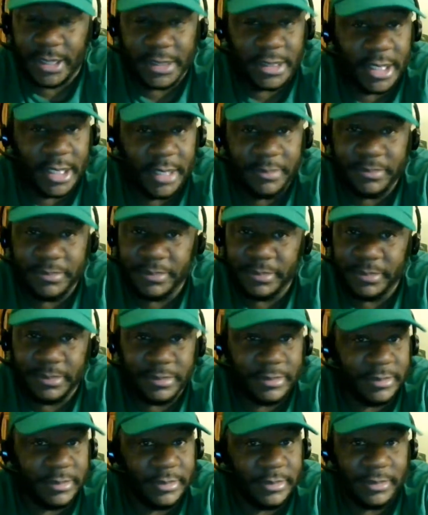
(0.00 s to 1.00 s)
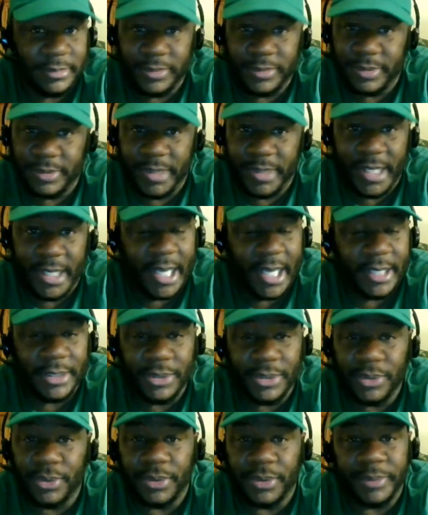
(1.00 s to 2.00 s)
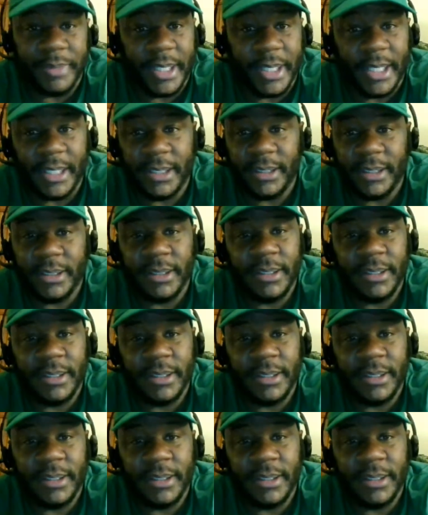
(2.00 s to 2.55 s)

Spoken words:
something we got to do it, man.